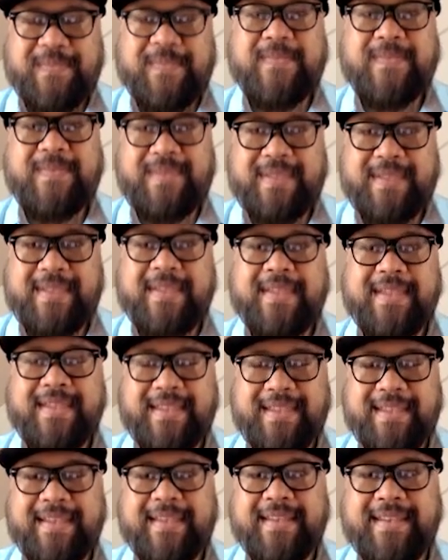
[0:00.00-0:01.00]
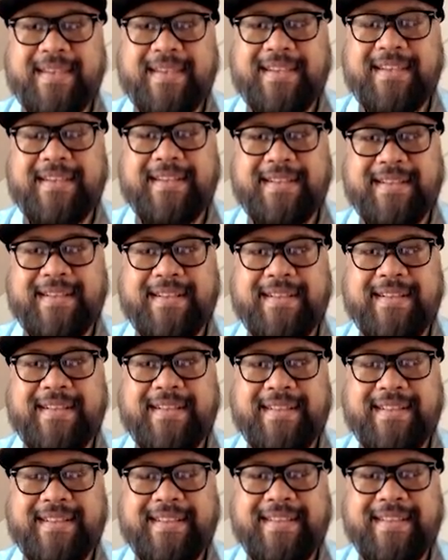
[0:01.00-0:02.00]

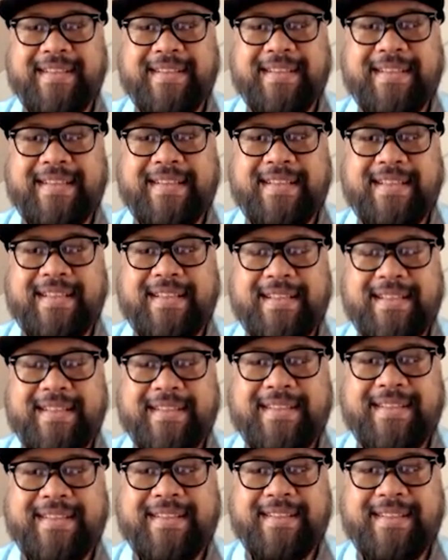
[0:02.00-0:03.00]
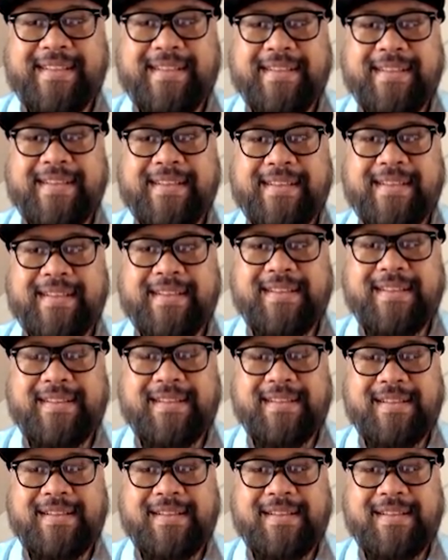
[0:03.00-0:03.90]
(not speaking)